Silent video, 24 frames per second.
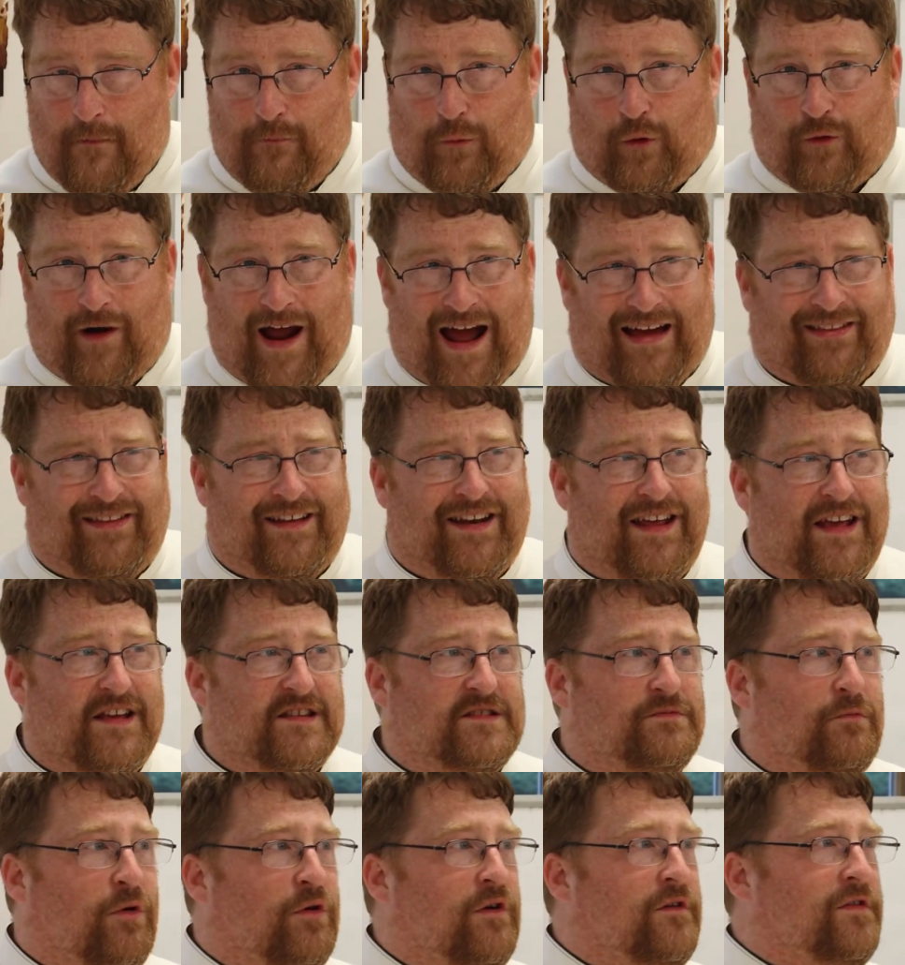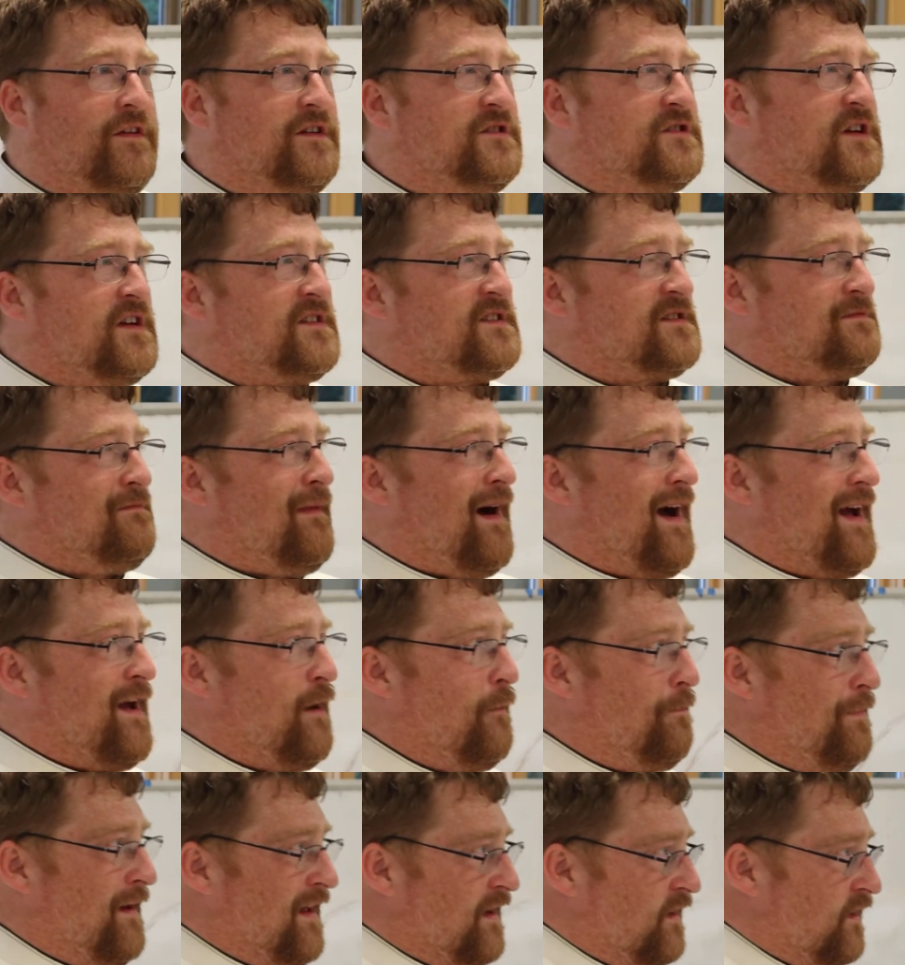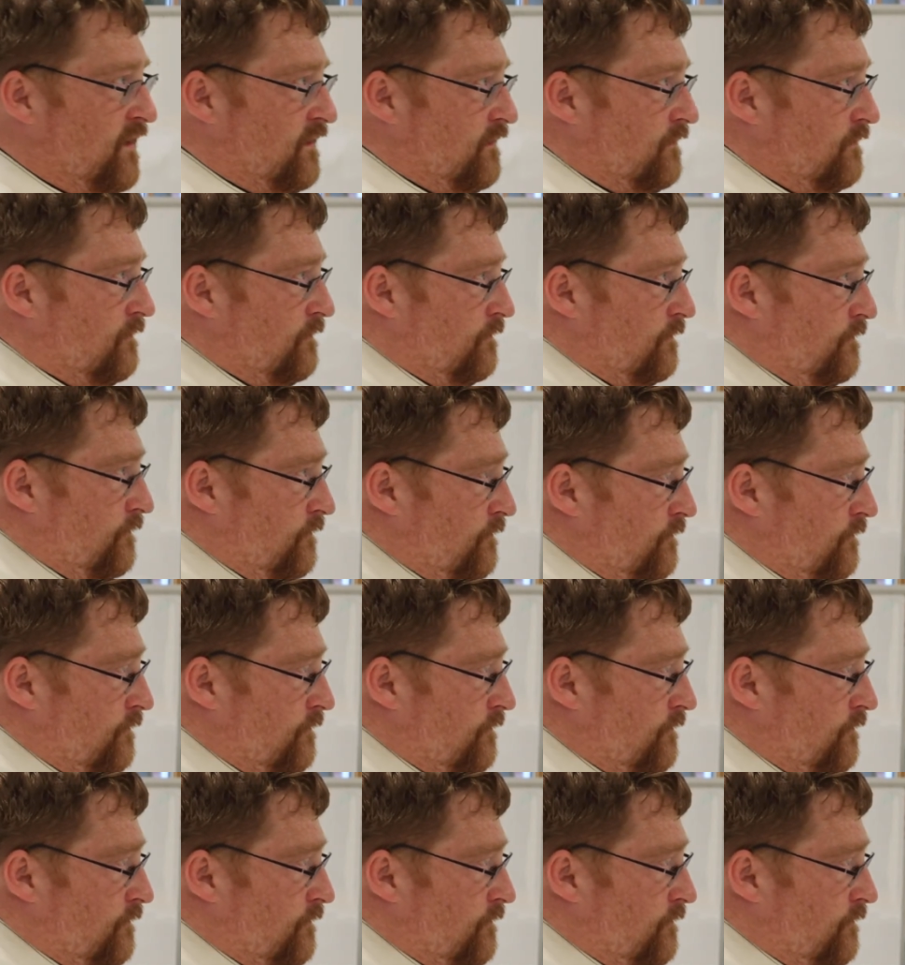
Morality is more than just my opinion.